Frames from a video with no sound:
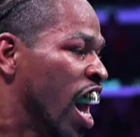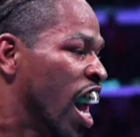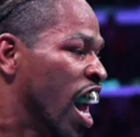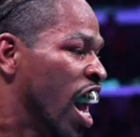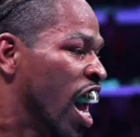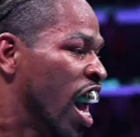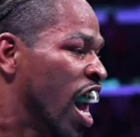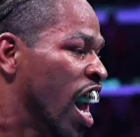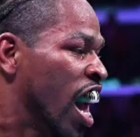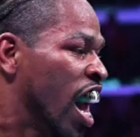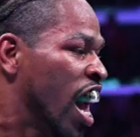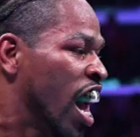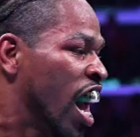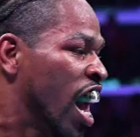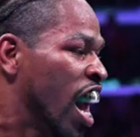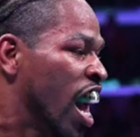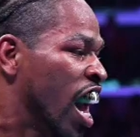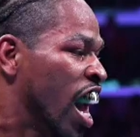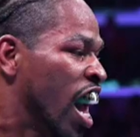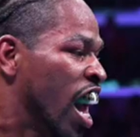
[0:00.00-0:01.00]

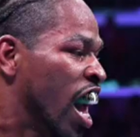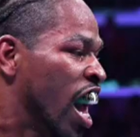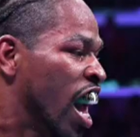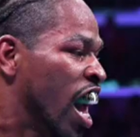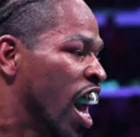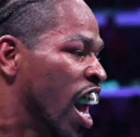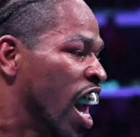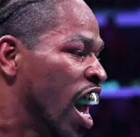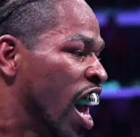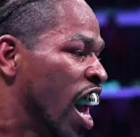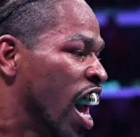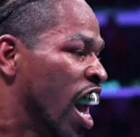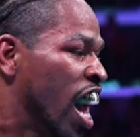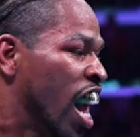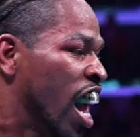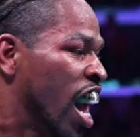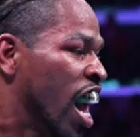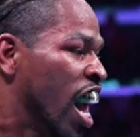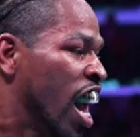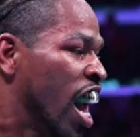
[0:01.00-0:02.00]

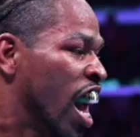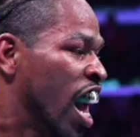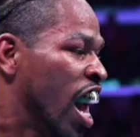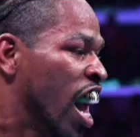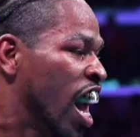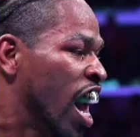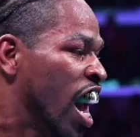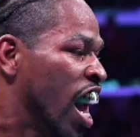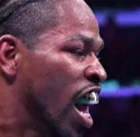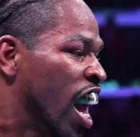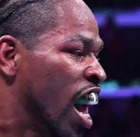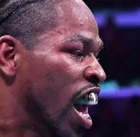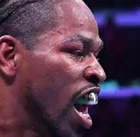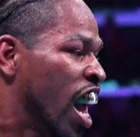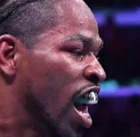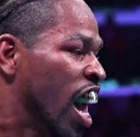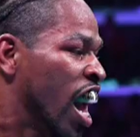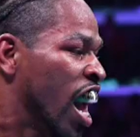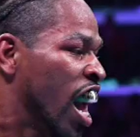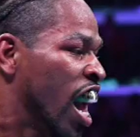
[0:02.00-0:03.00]

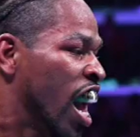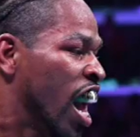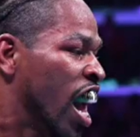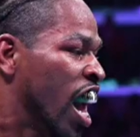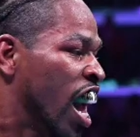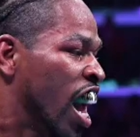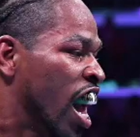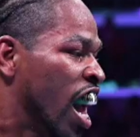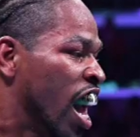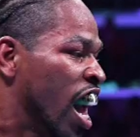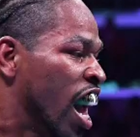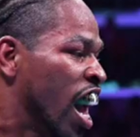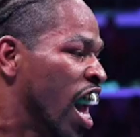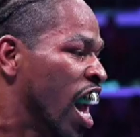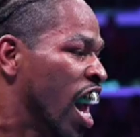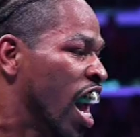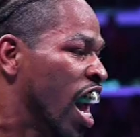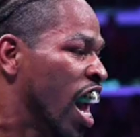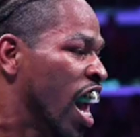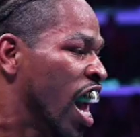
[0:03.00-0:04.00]

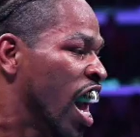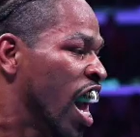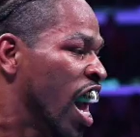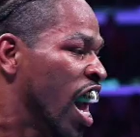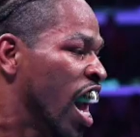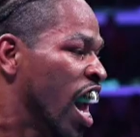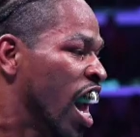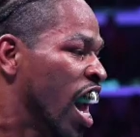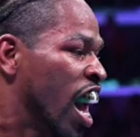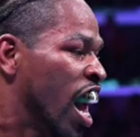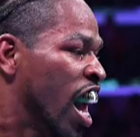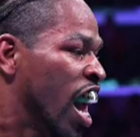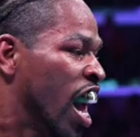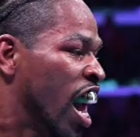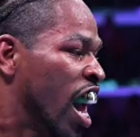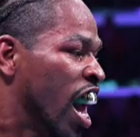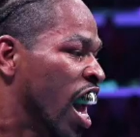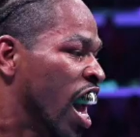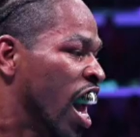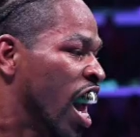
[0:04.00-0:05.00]

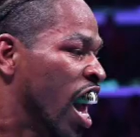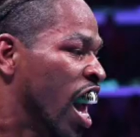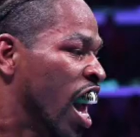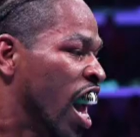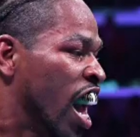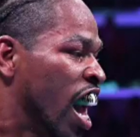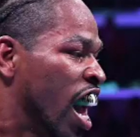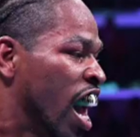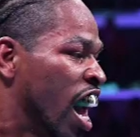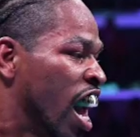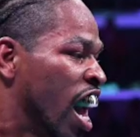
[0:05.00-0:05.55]
(silent)